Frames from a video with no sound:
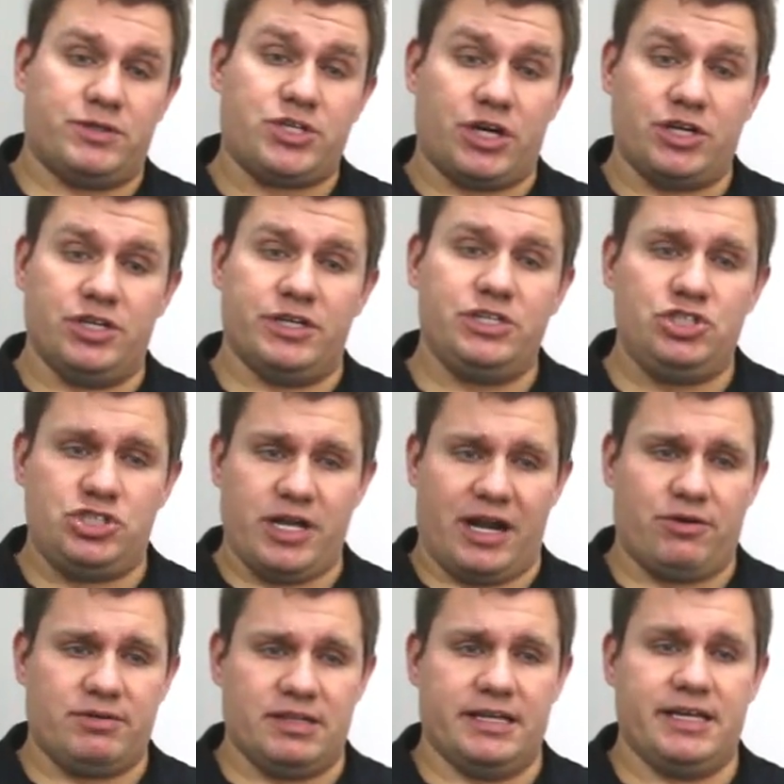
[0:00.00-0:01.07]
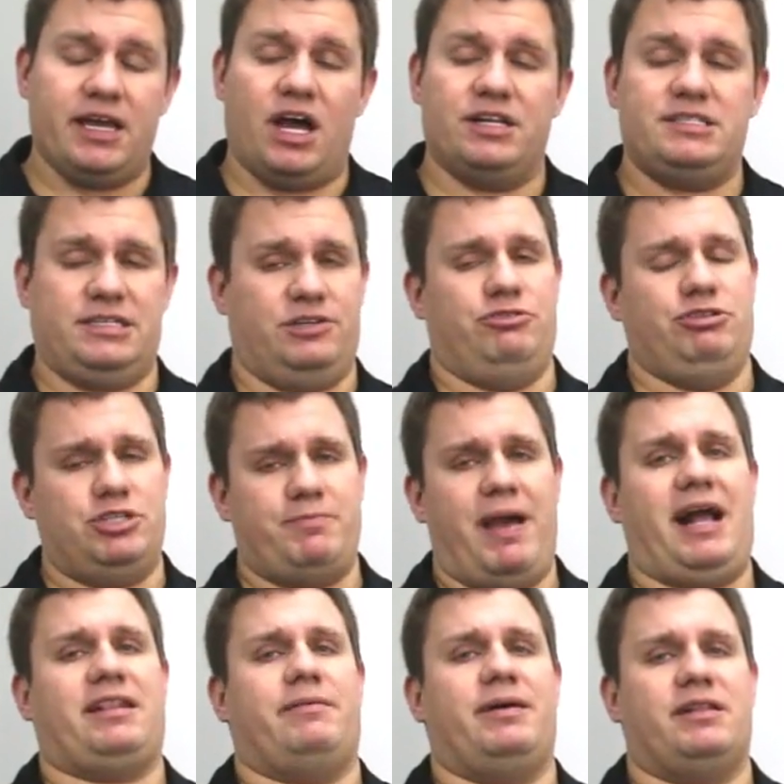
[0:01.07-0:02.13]
which are good generally until you
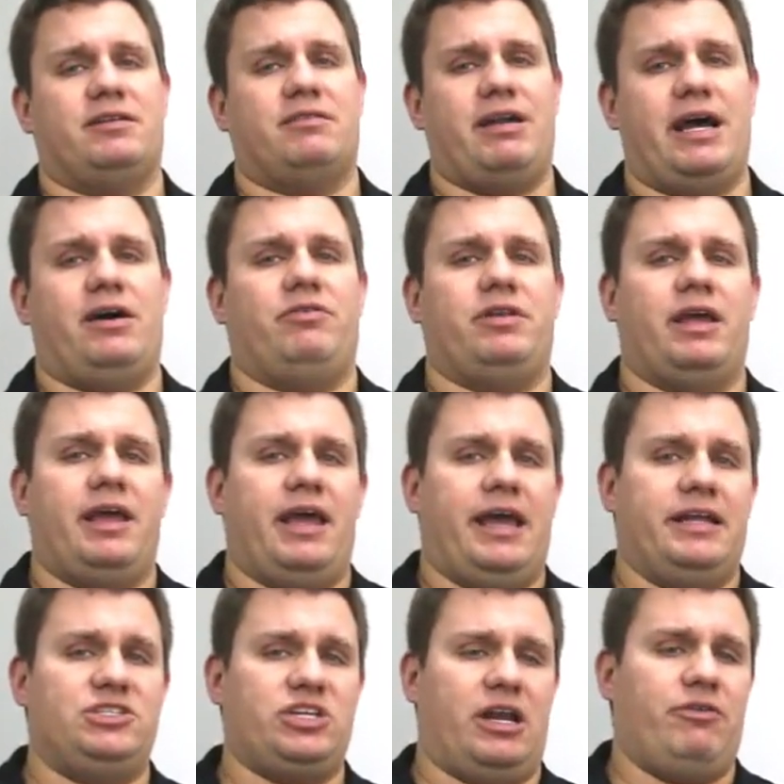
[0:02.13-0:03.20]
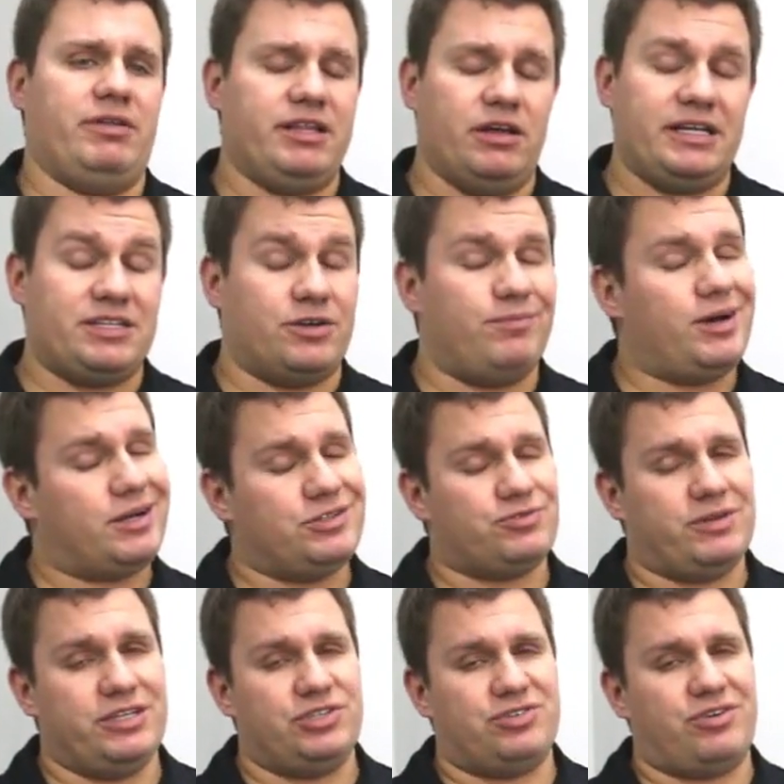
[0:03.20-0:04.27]
smack them on the ground. And generally that turnbuckle is
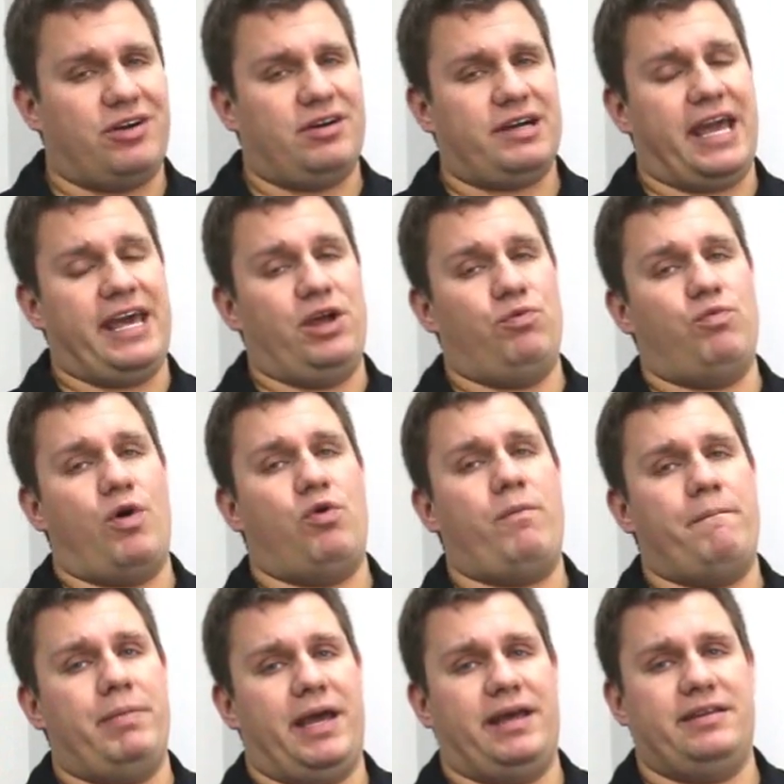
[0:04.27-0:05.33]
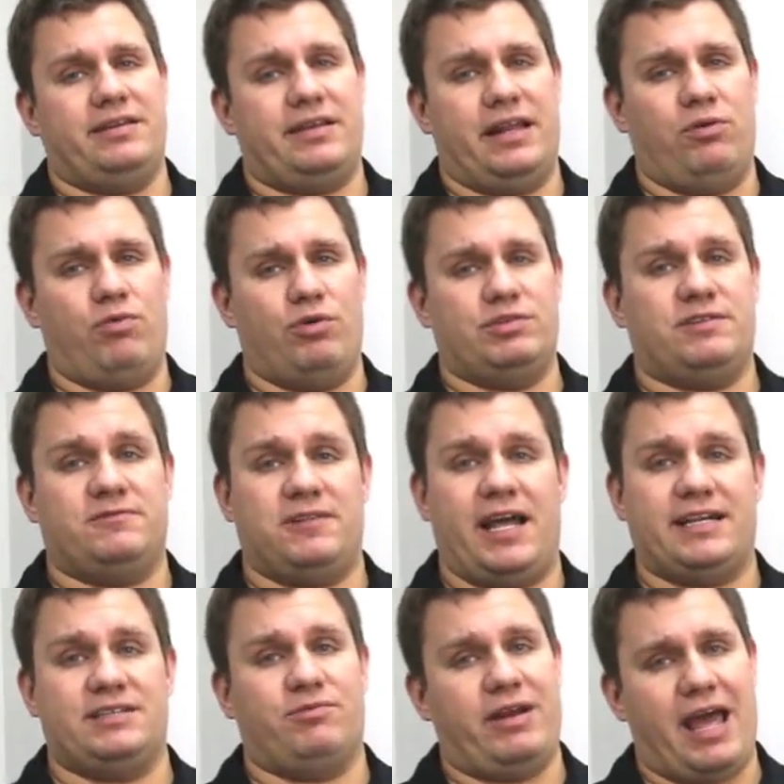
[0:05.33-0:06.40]
really strong and it won't bend and it won't
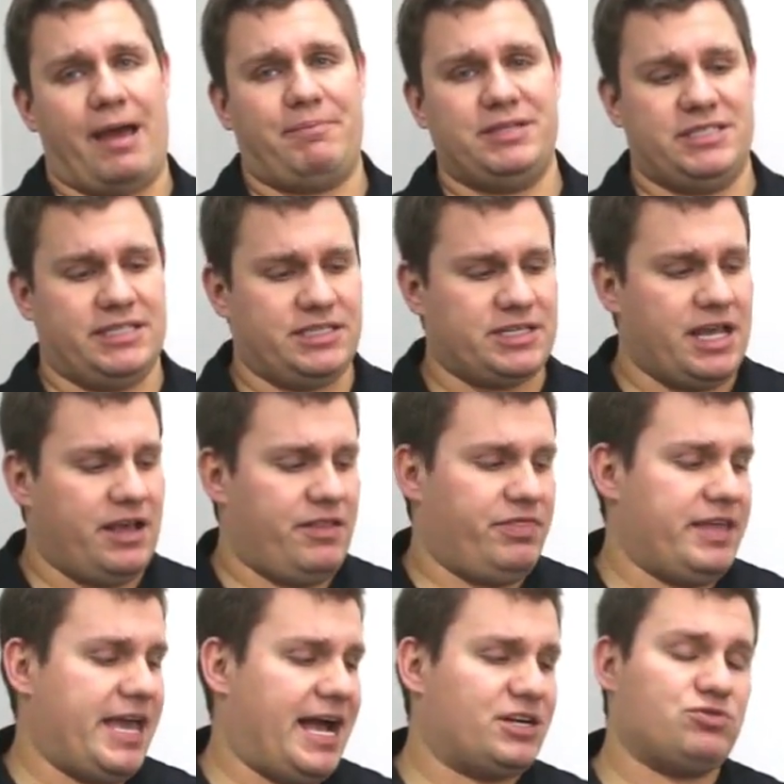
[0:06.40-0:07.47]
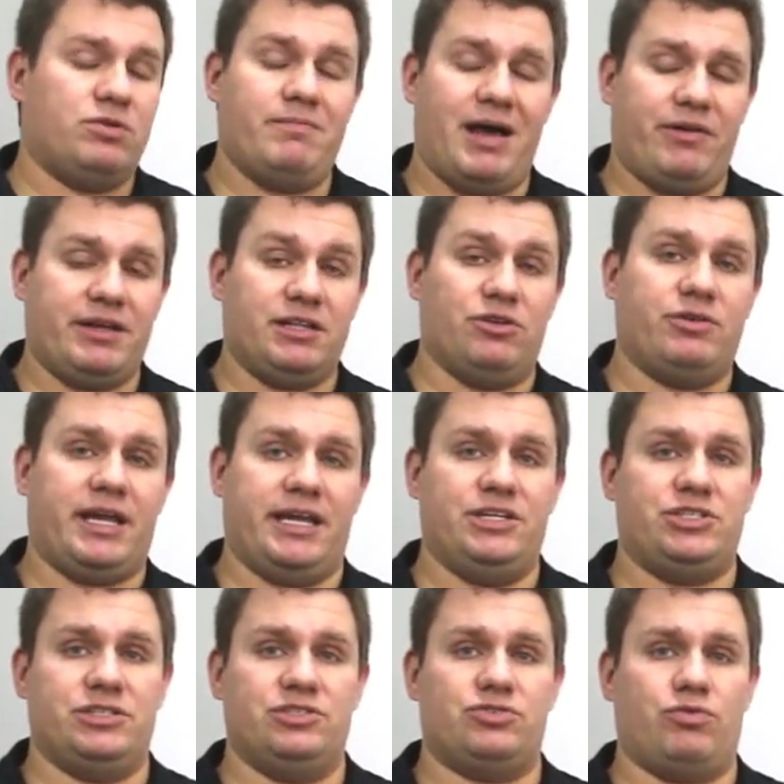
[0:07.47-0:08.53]
deflect. And what happens is the actual mounting
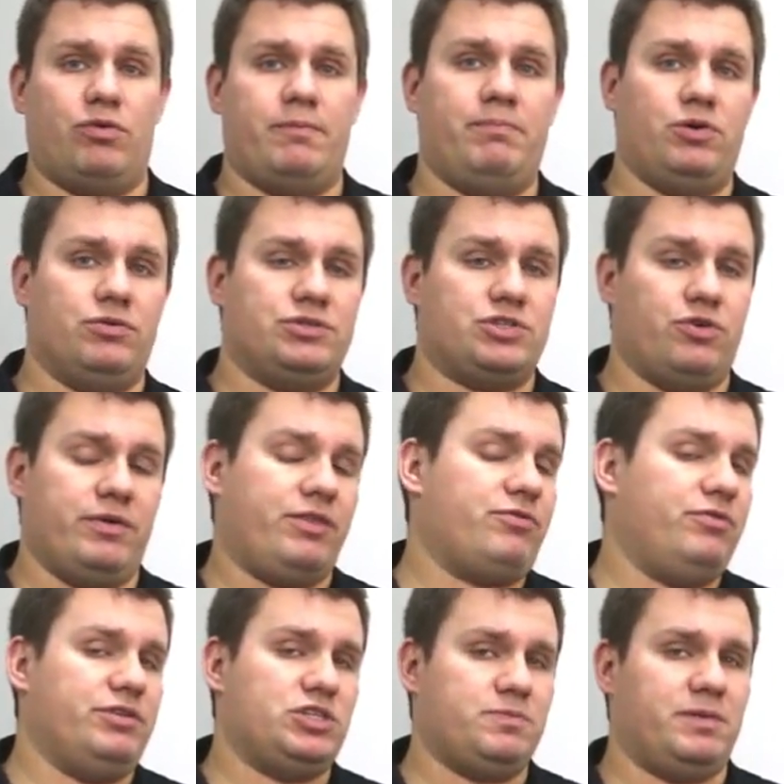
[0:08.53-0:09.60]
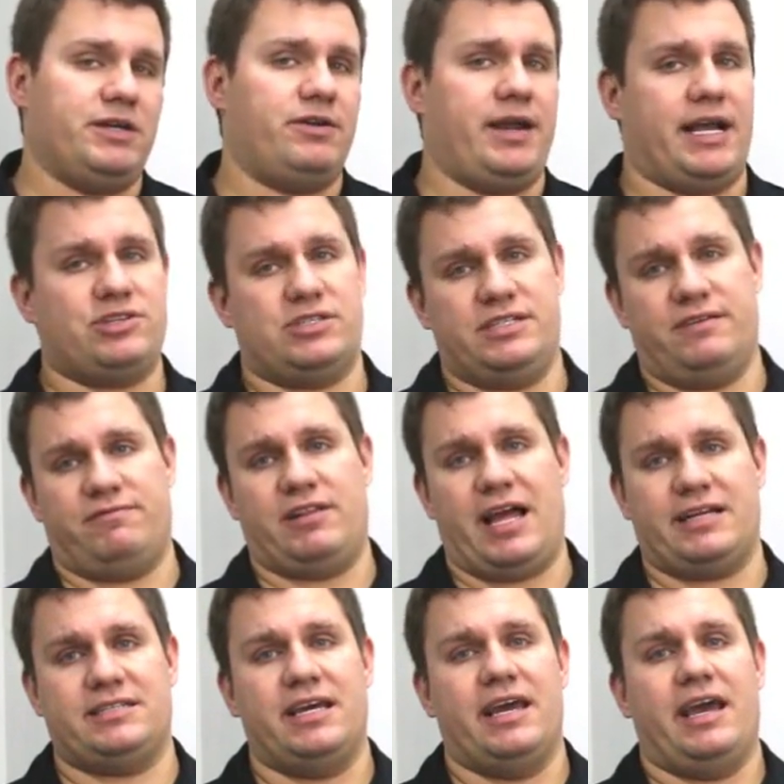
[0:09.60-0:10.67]
locations or bolts going through the splitter actually
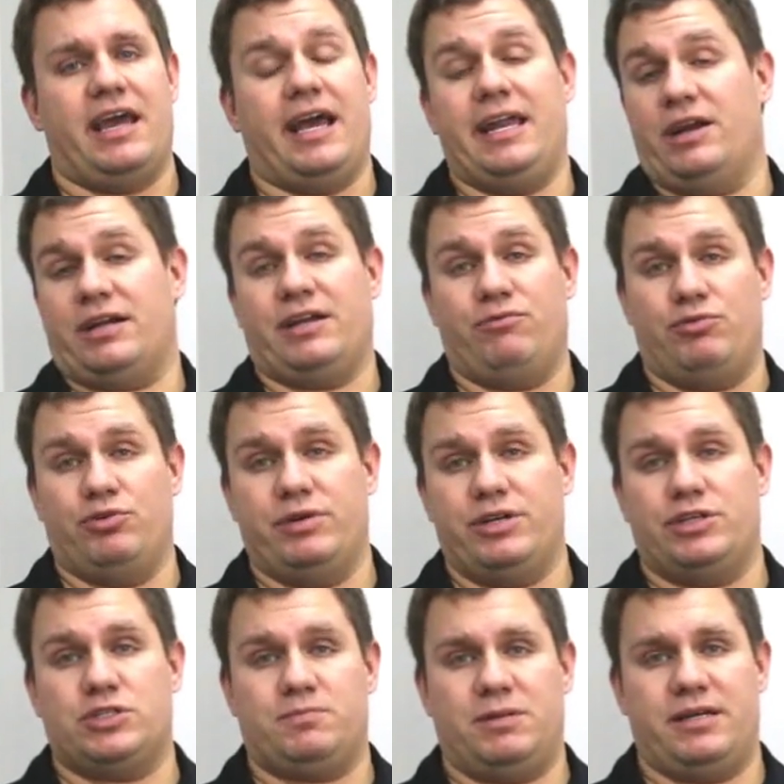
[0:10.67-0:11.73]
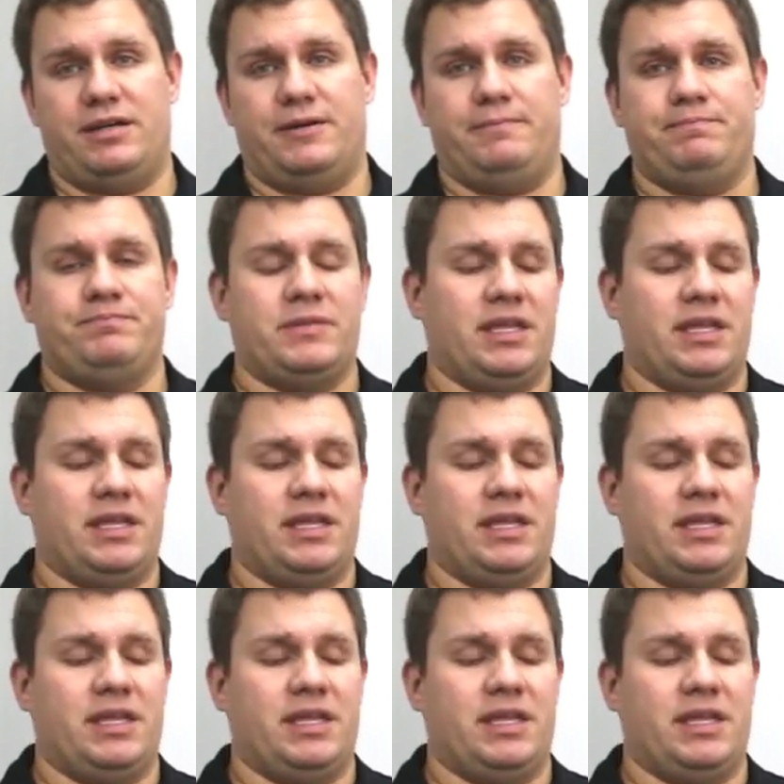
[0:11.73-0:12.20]
deflect and it can ruin your splitter.